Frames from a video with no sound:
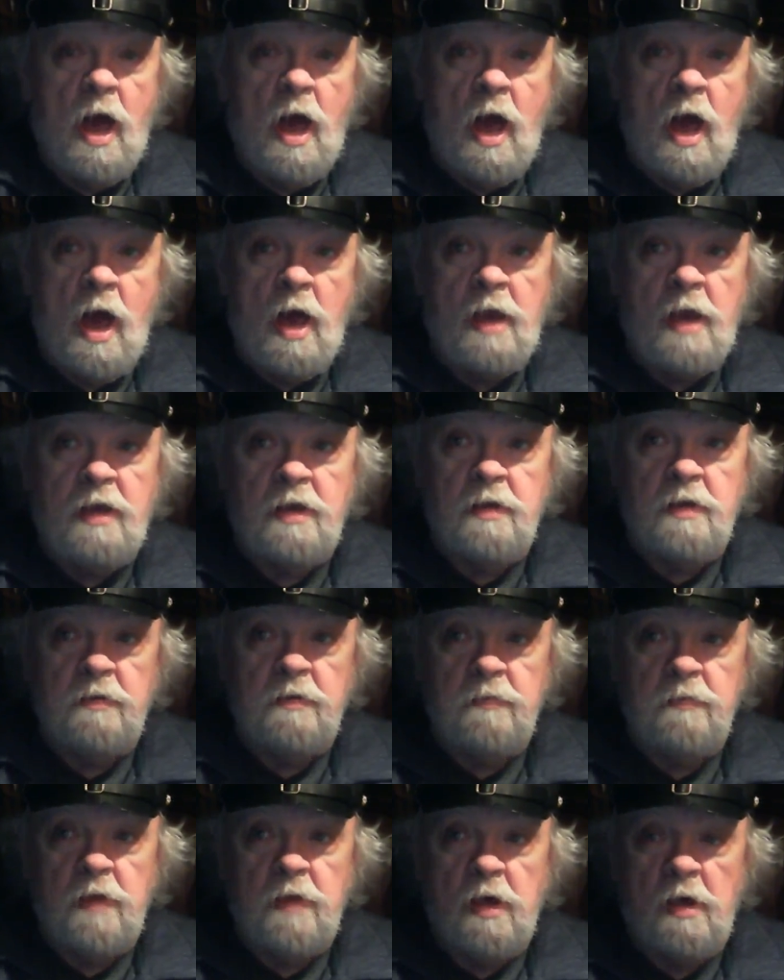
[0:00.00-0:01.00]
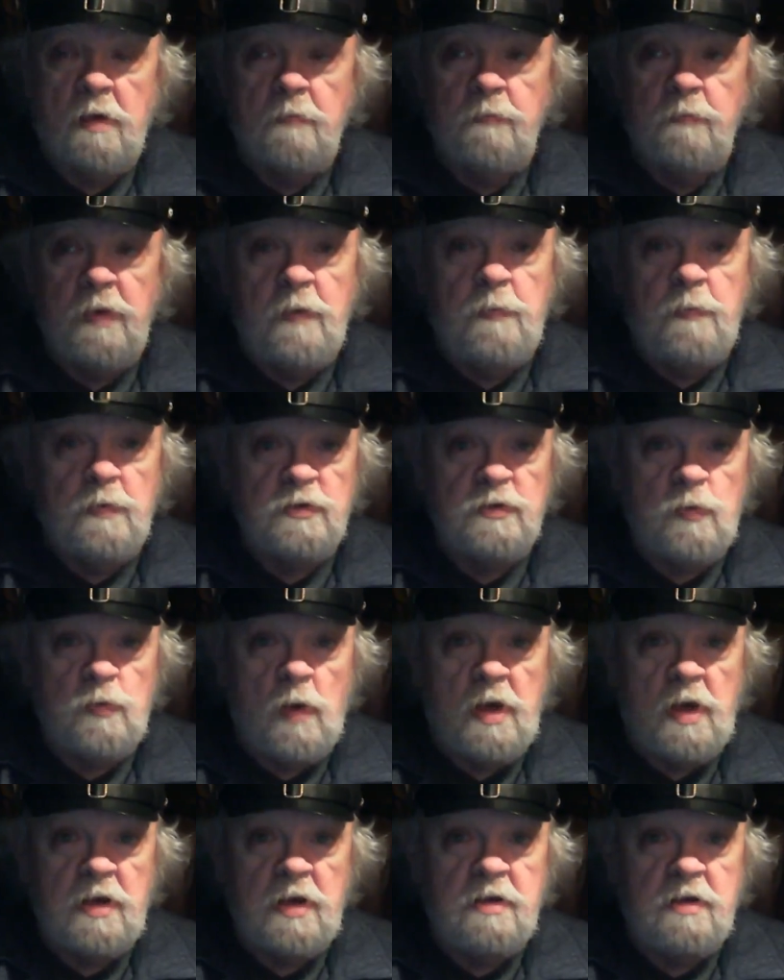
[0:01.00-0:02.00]
I can be
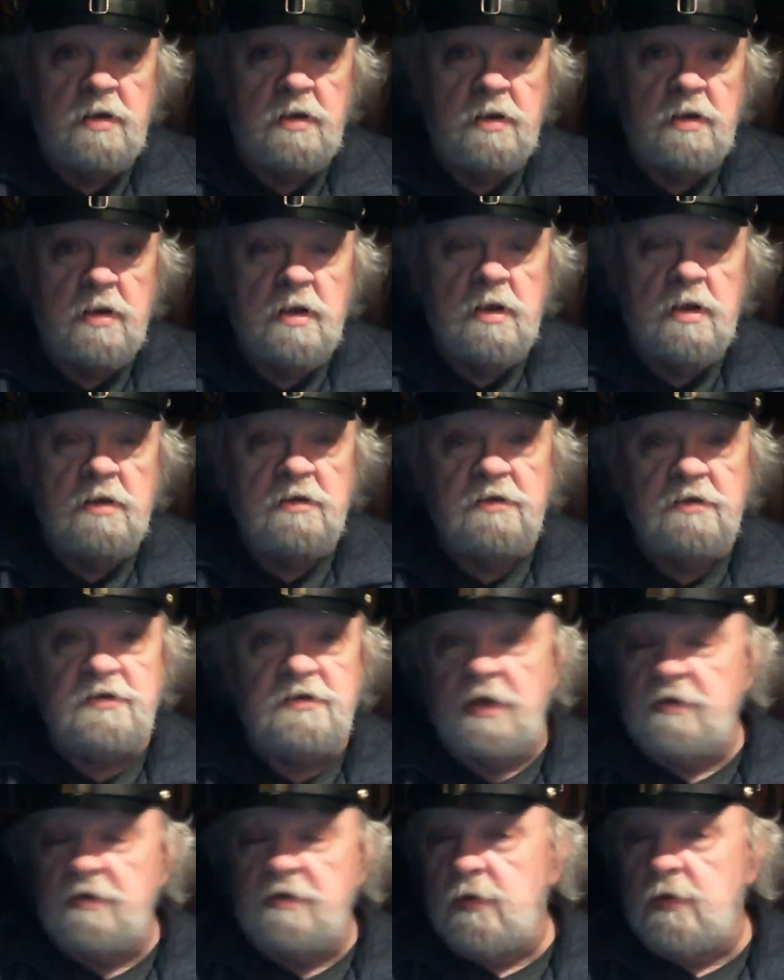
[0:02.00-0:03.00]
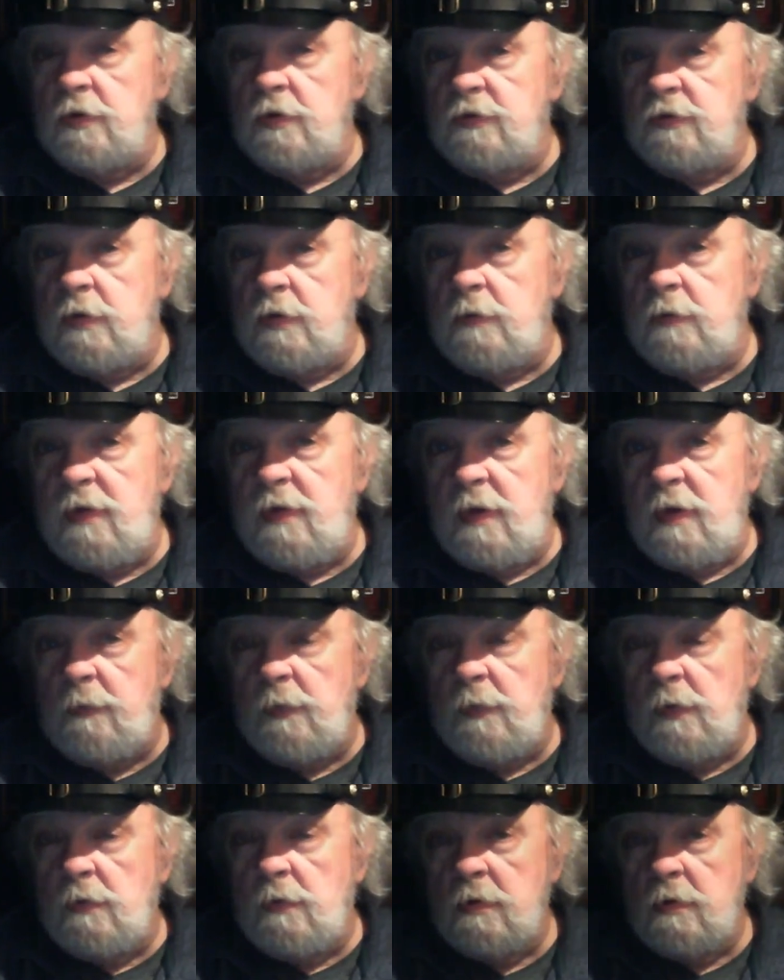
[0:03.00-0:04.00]
persuaded to take 2 or 3
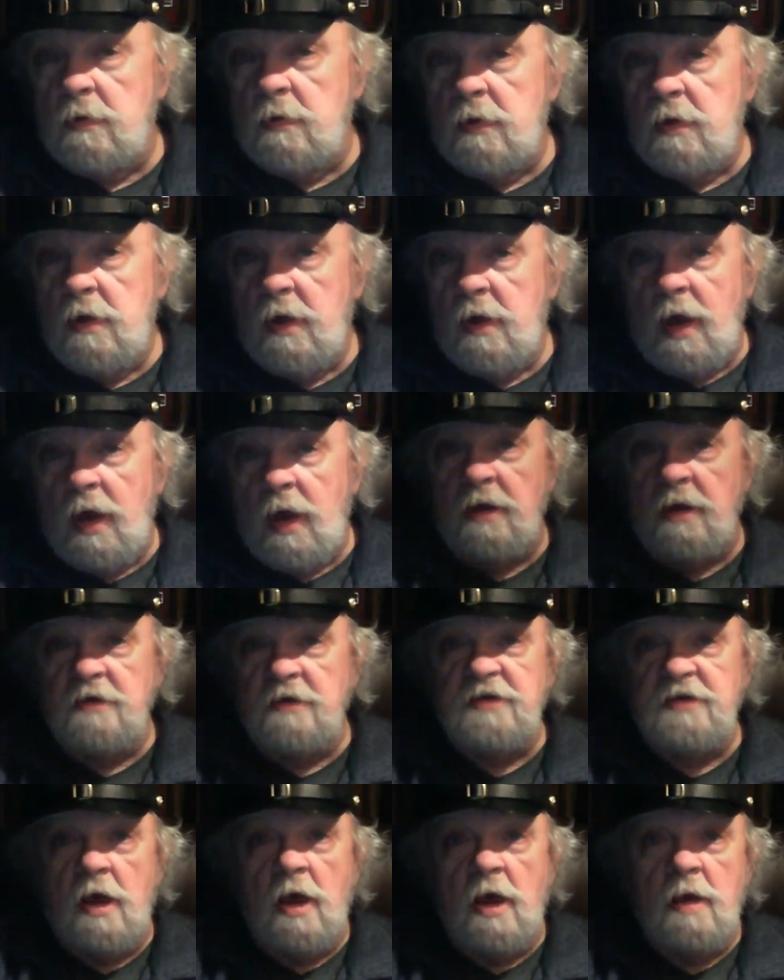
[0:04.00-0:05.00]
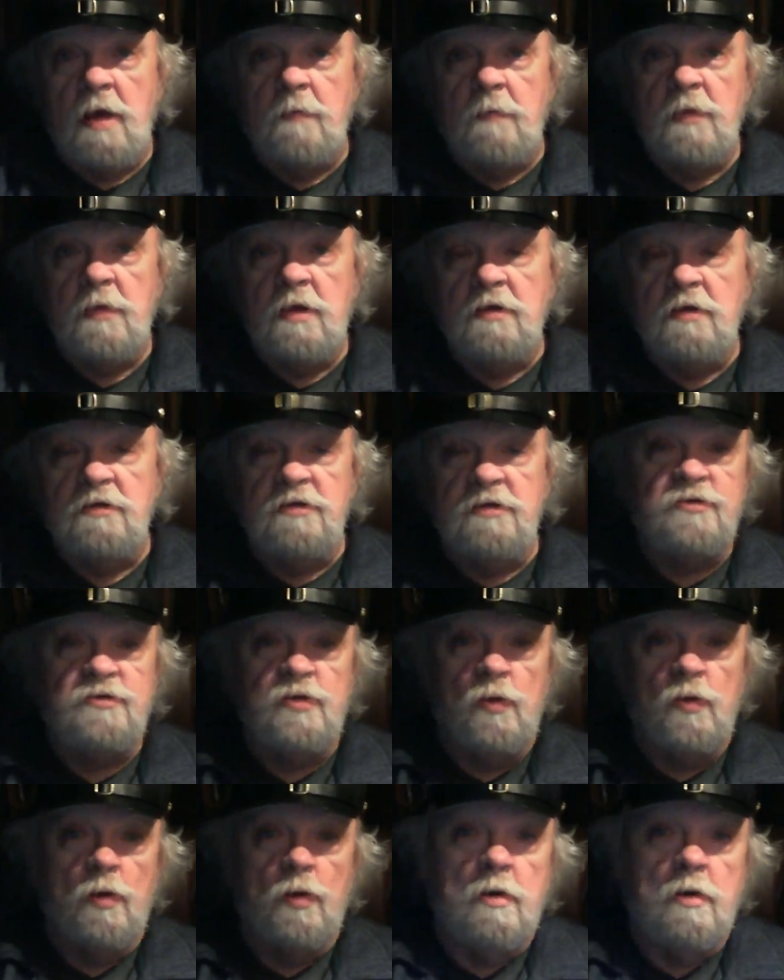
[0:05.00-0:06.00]
people at a time to
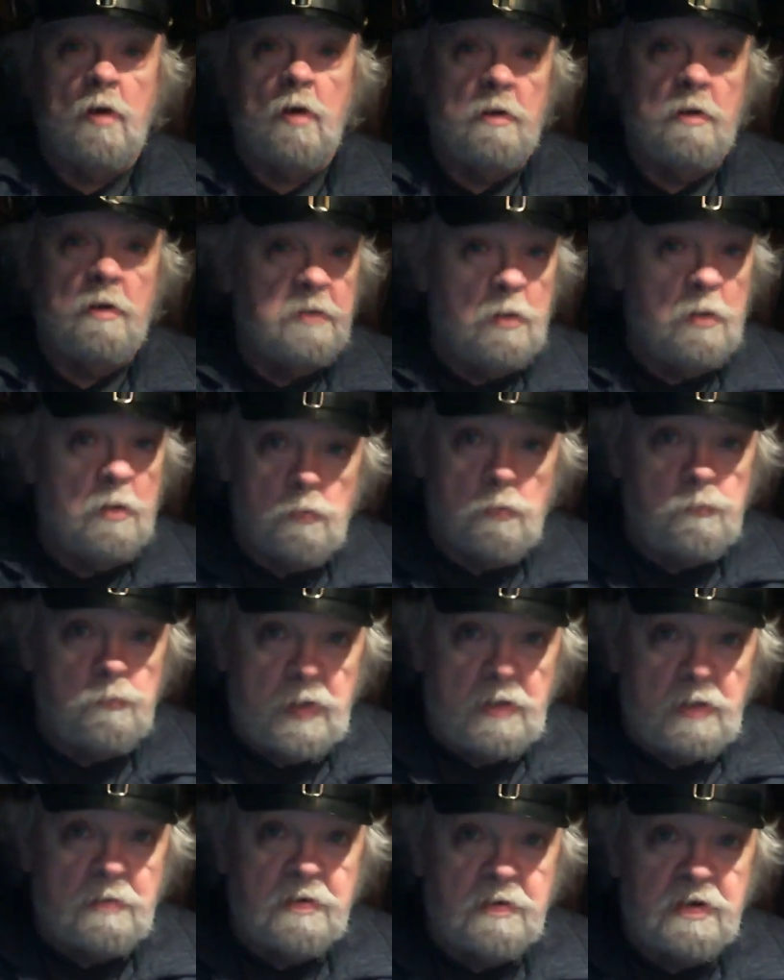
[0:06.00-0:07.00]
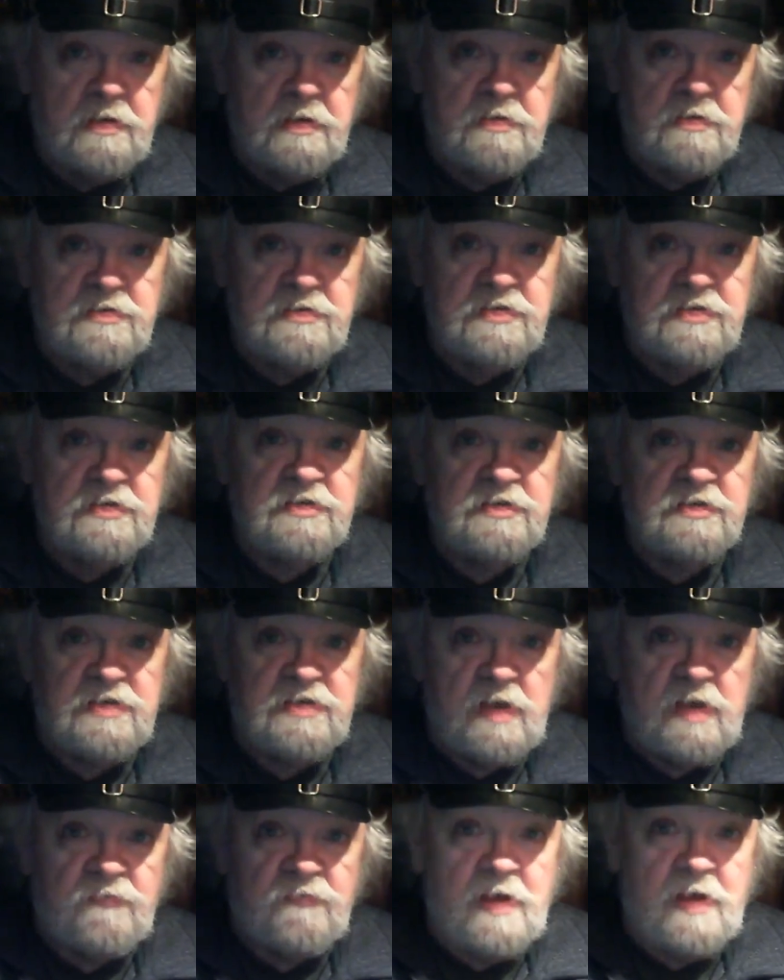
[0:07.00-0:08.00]
tour all the old buildings and
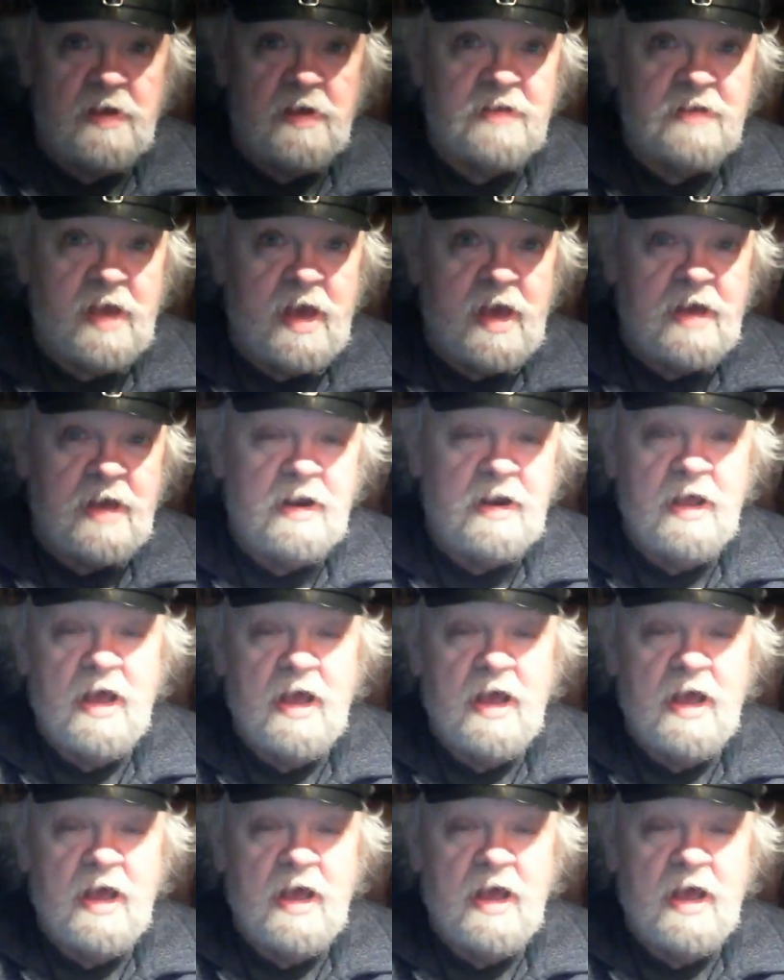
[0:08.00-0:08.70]
stuff like that.